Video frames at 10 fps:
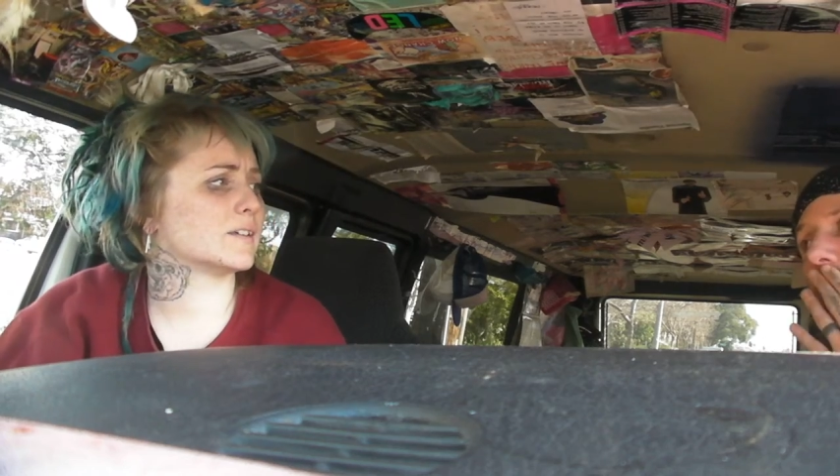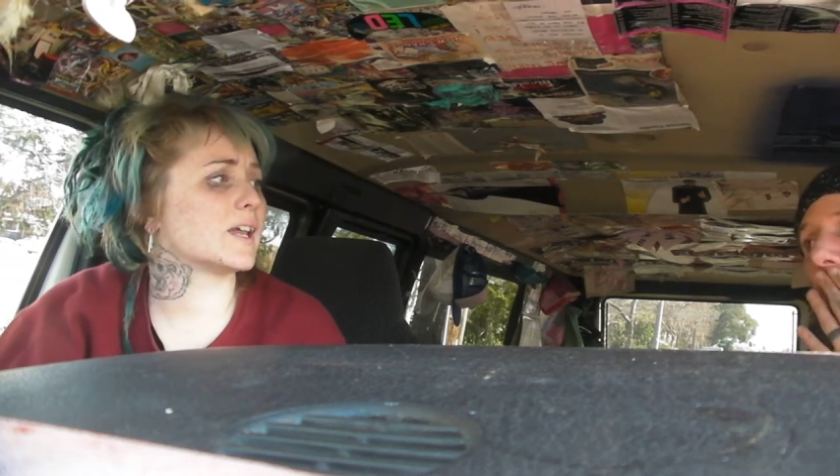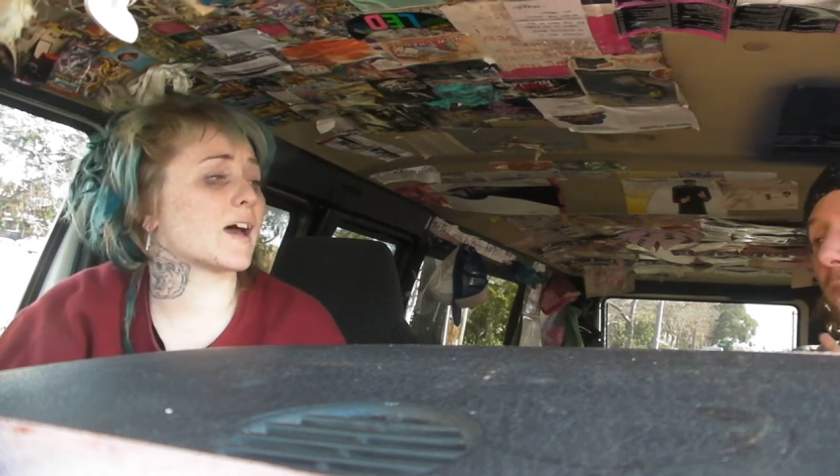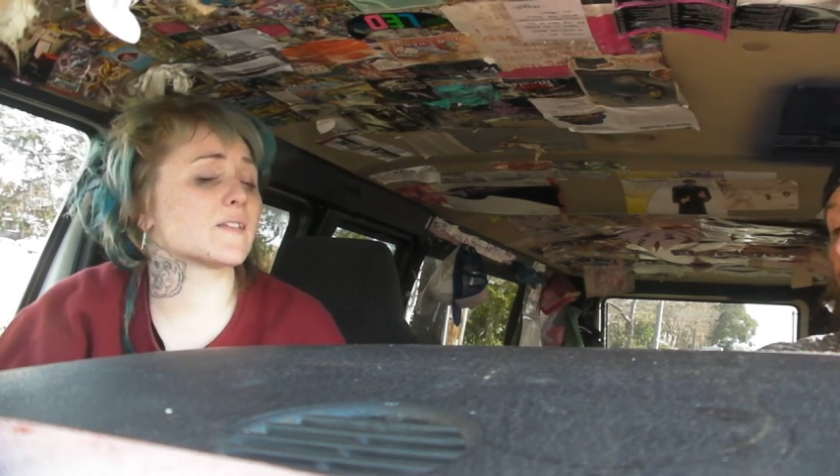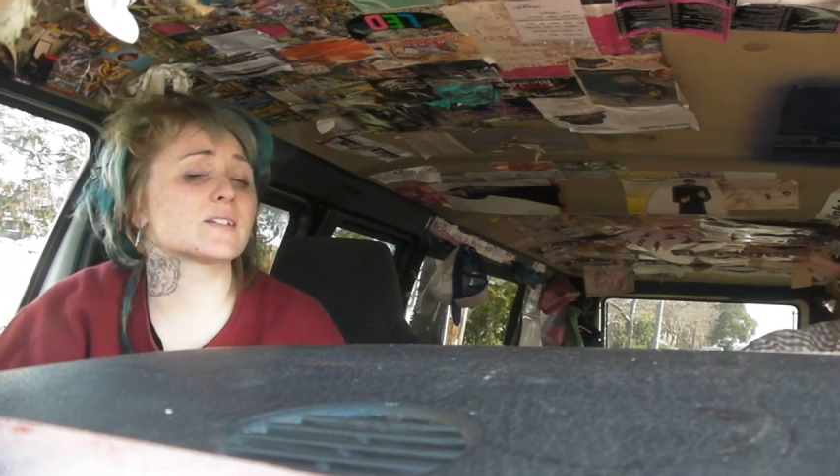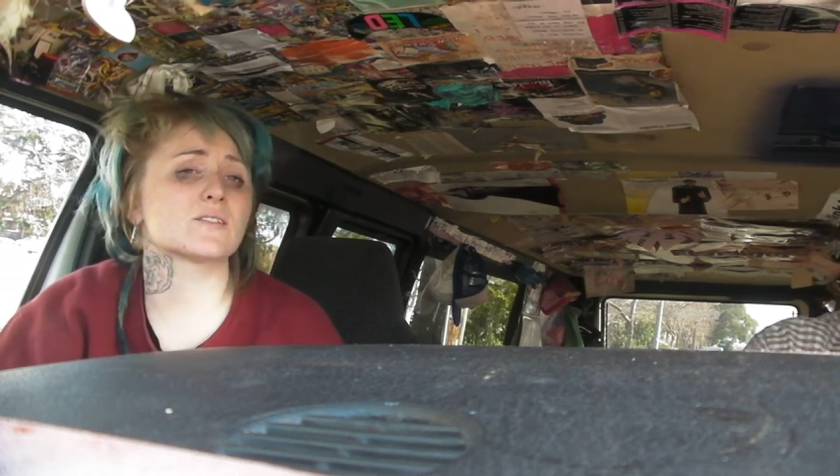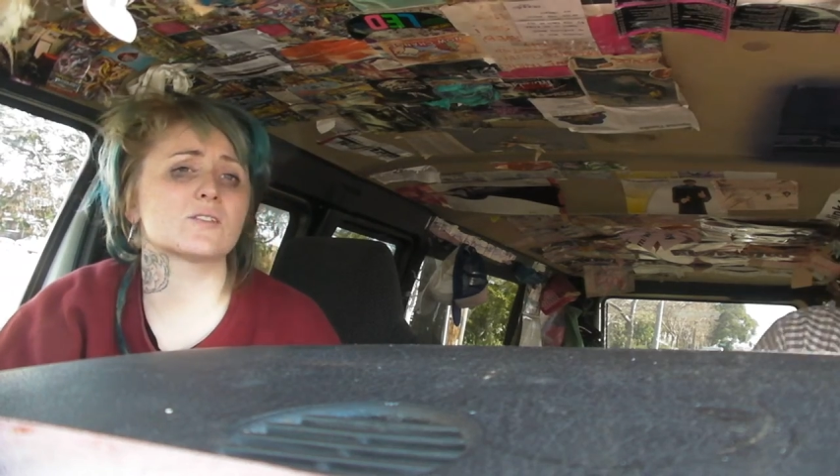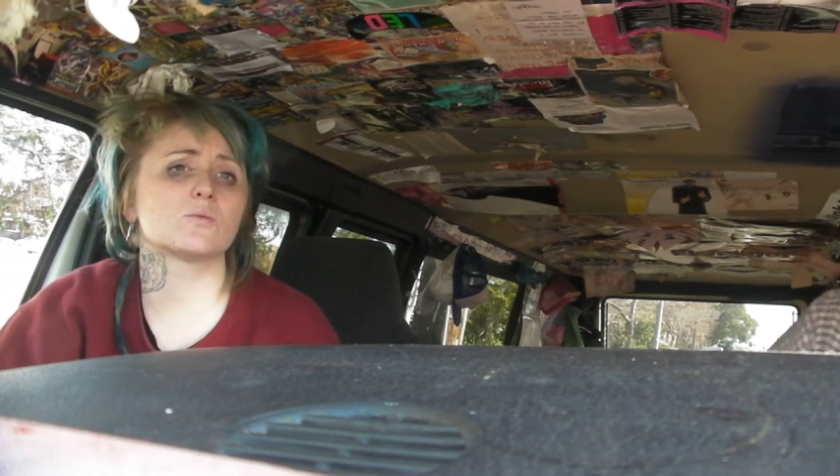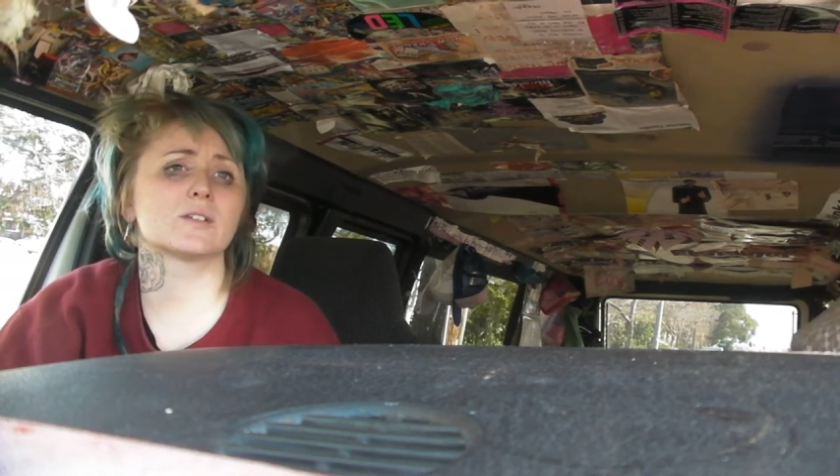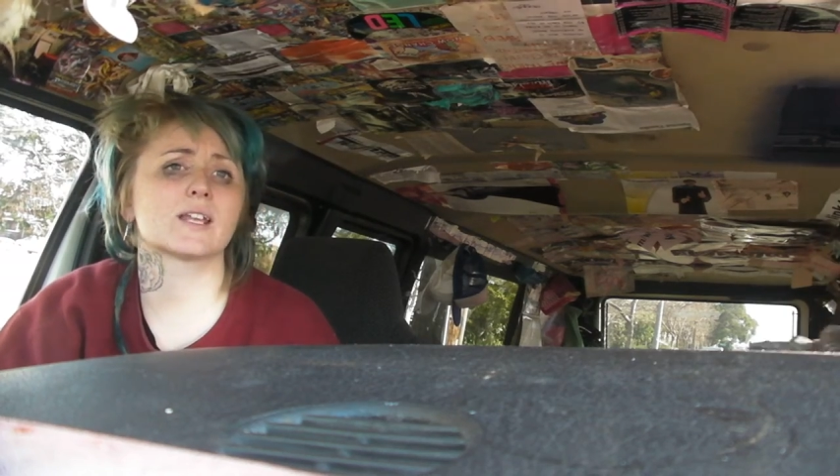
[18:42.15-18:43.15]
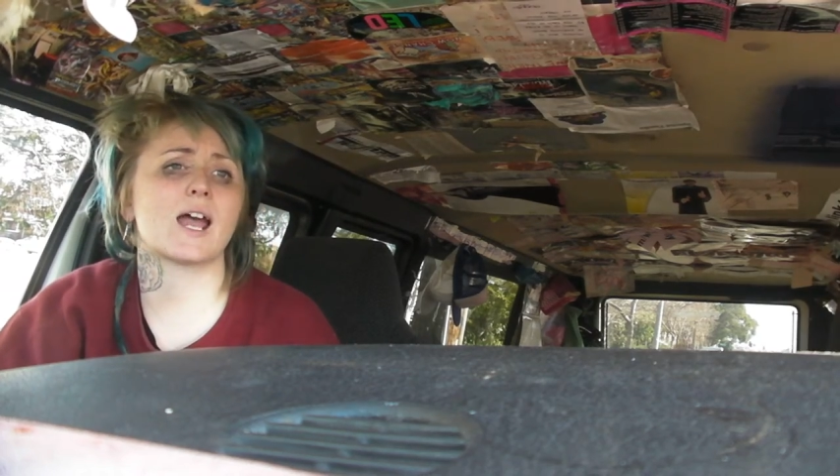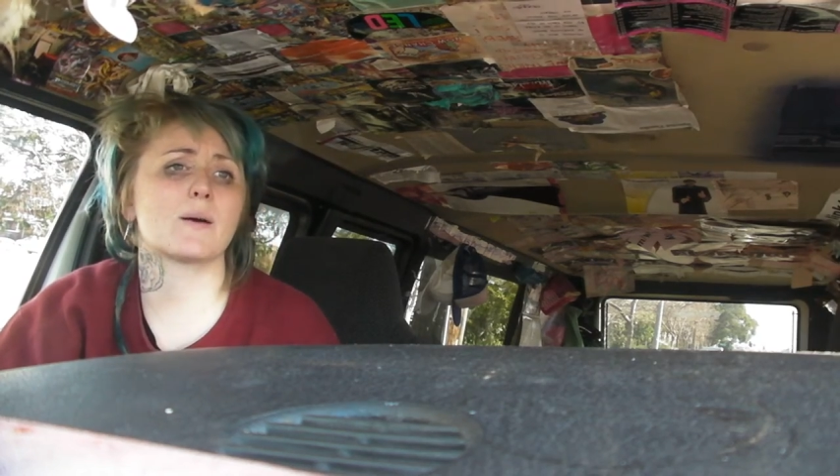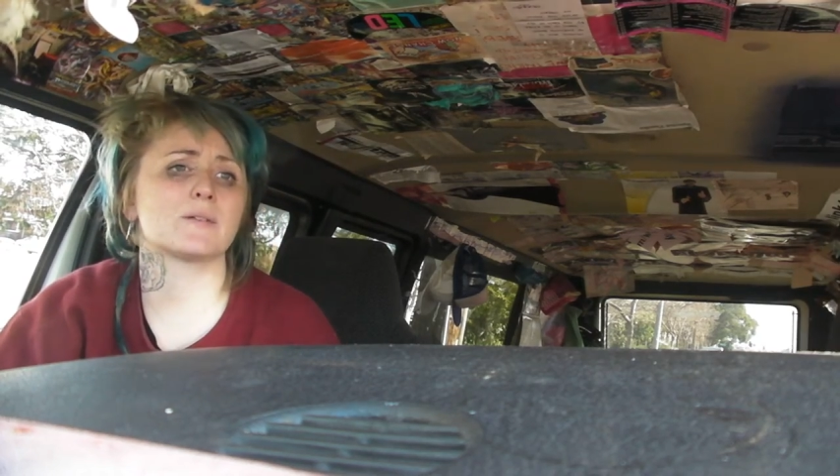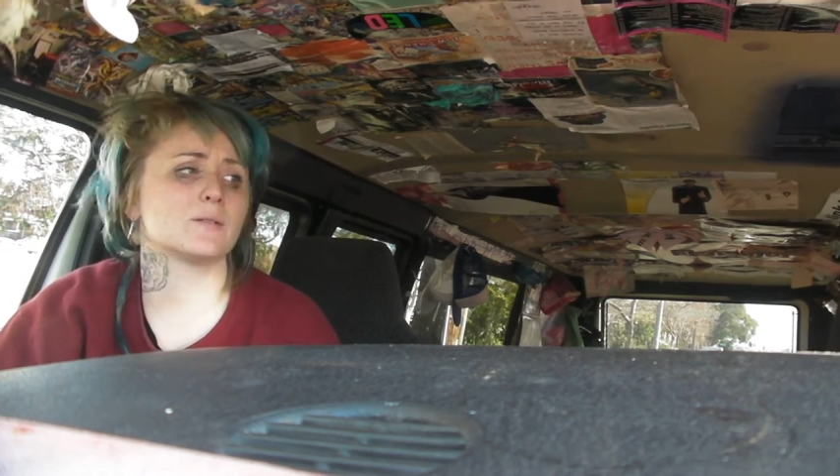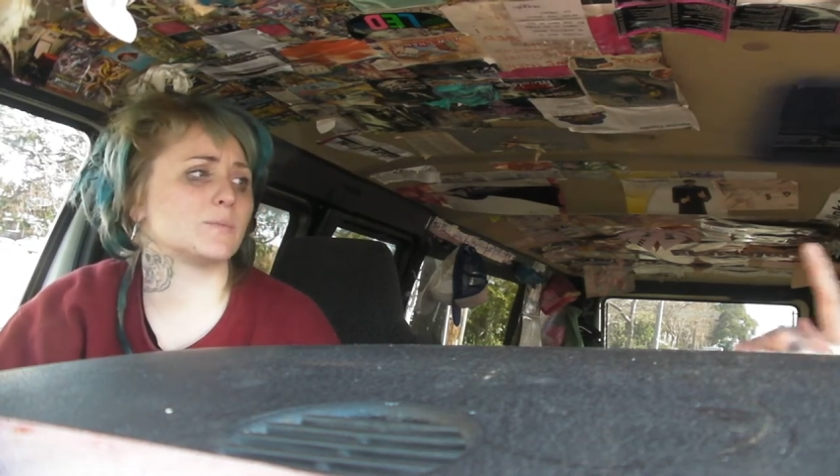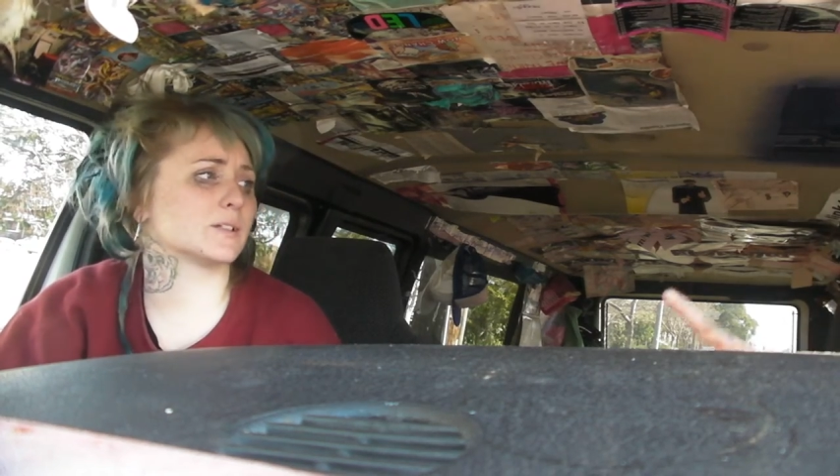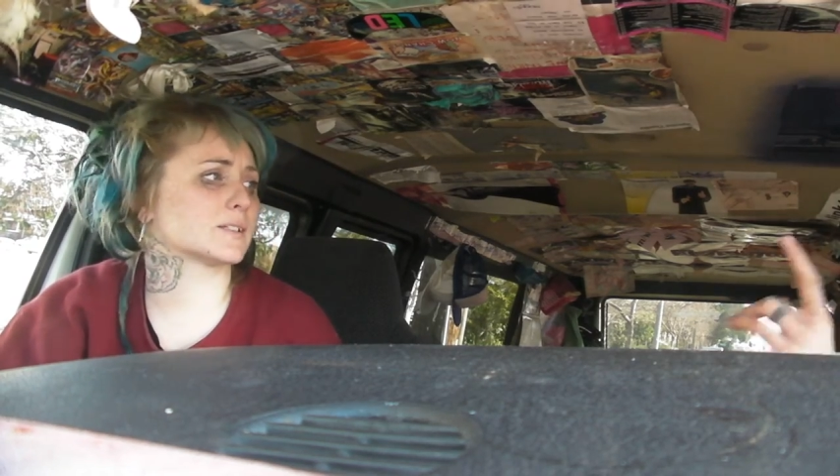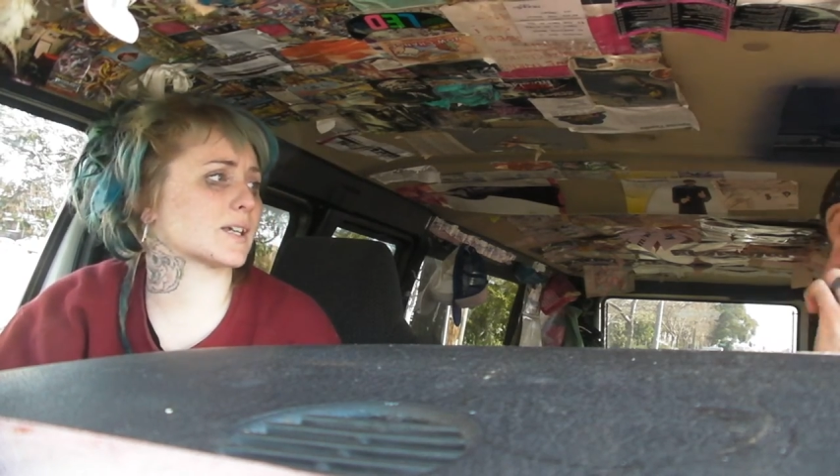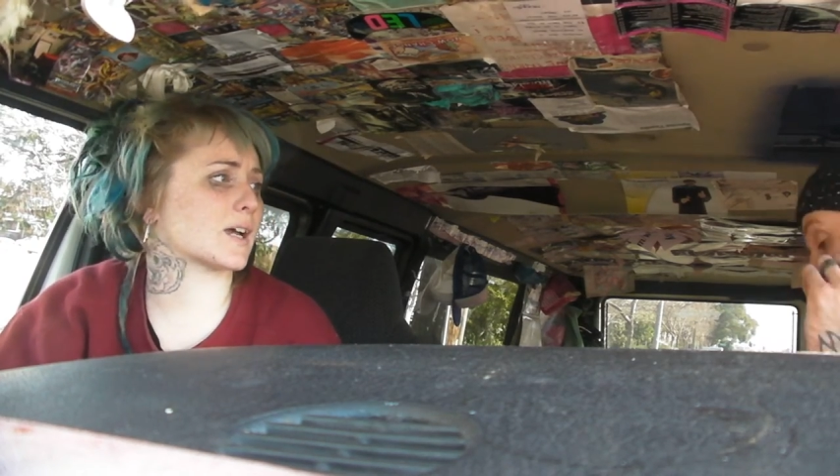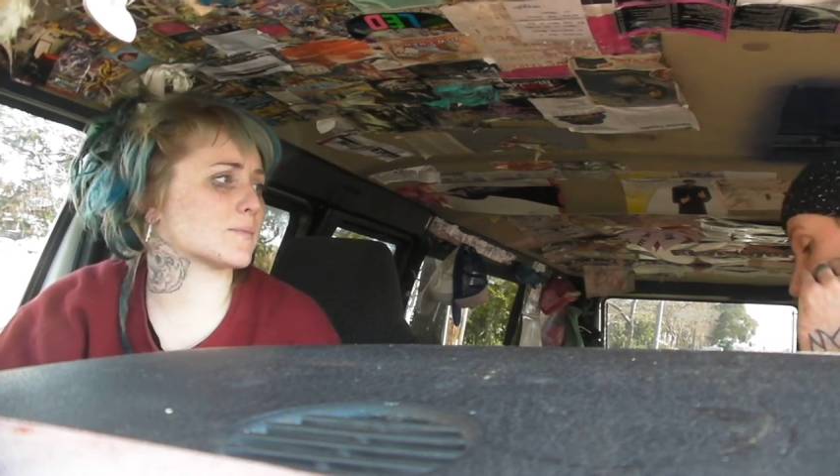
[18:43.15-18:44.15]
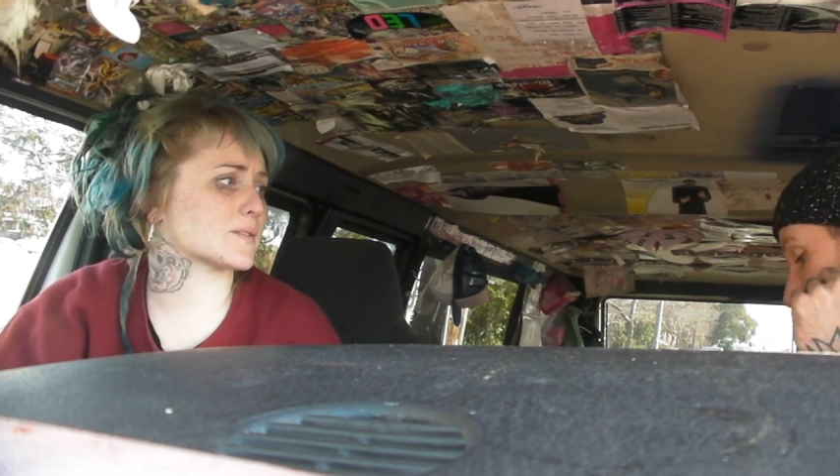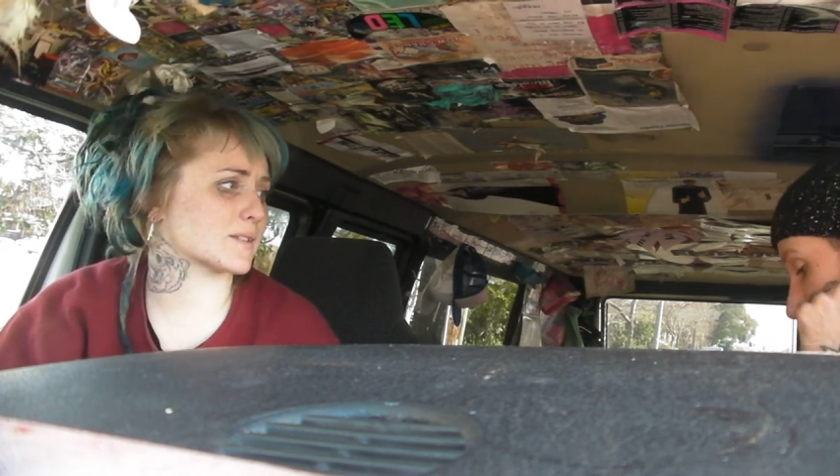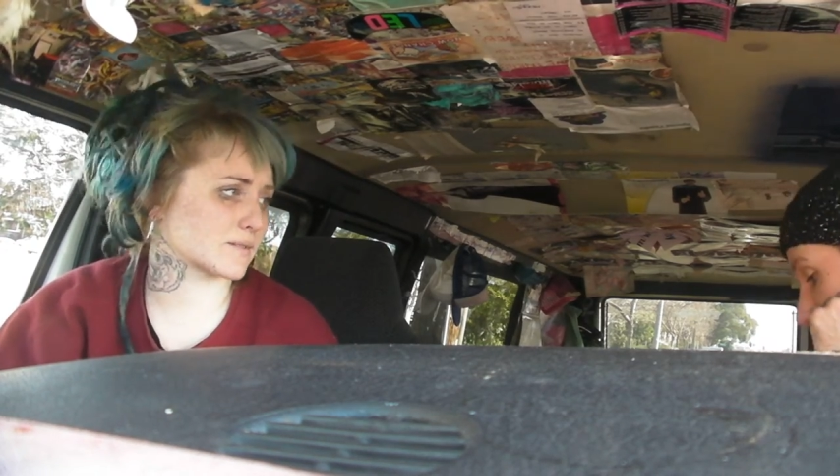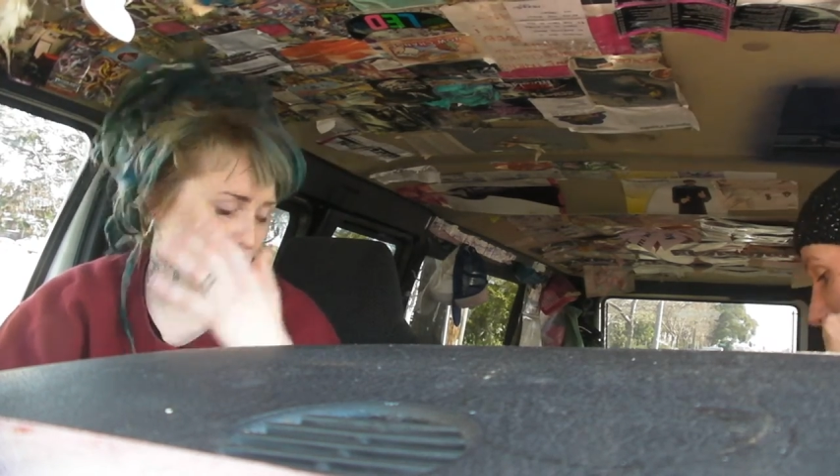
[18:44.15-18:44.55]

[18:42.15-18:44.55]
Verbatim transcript: Yeah, this is the one that happened. I'm supposed multitask. Times.